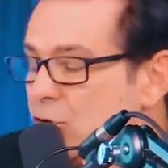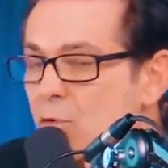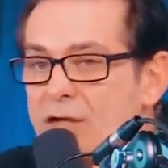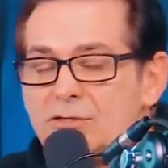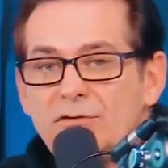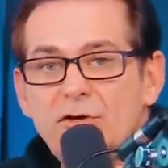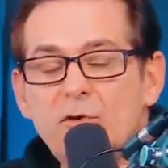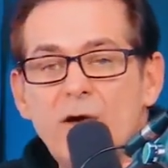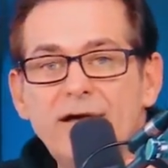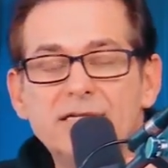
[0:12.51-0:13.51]
UN, so the
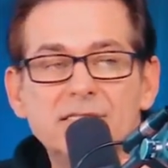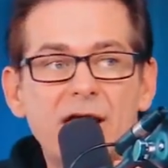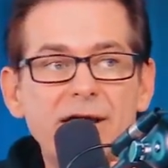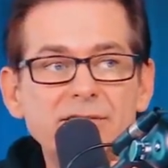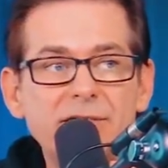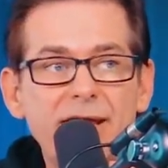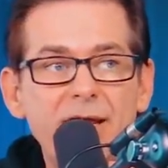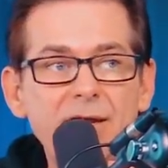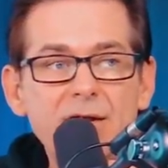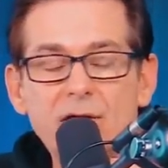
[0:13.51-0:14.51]
UN decides,
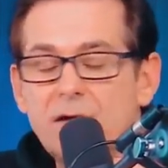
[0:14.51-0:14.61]
hey,